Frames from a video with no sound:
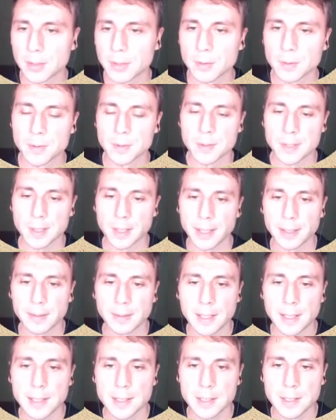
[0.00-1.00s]
to slide.
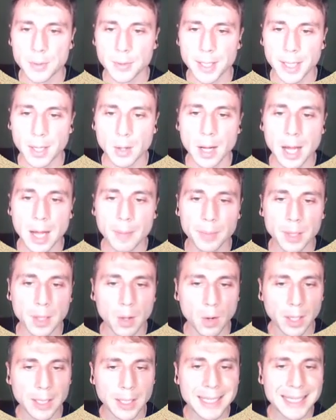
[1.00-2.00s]
So now I'm
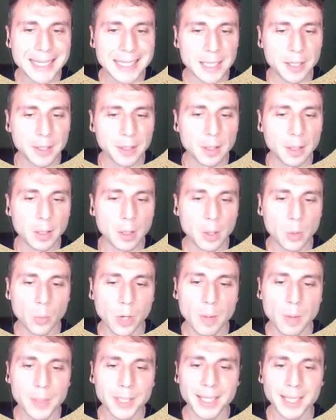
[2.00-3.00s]
locally here on
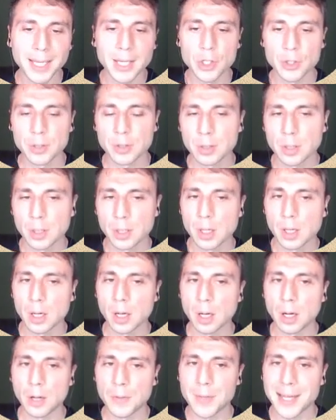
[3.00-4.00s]
web application
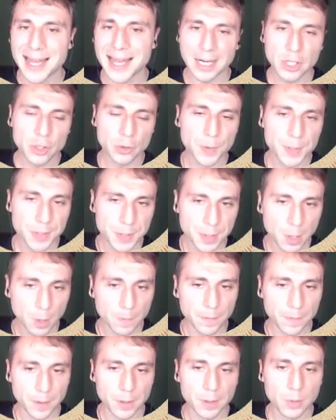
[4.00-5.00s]
on the actual
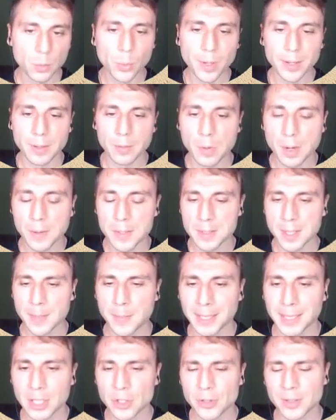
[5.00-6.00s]
server where this
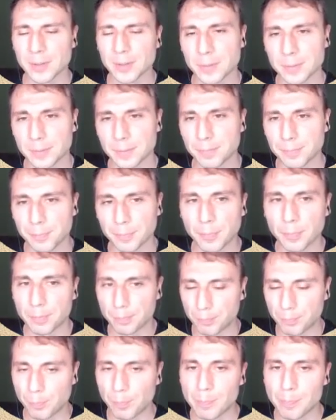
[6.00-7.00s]
application
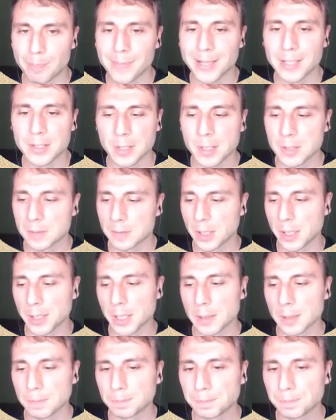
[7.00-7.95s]
is running.